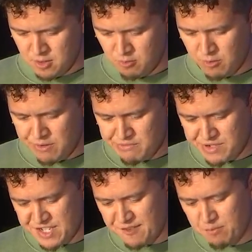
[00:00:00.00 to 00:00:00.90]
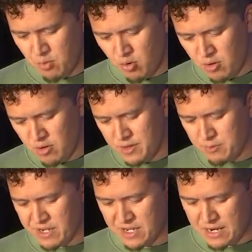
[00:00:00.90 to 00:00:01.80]
When we receive more than
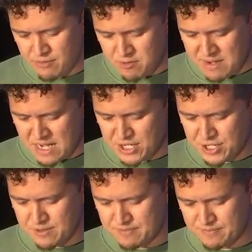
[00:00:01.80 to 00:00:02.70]
we can ever imagine,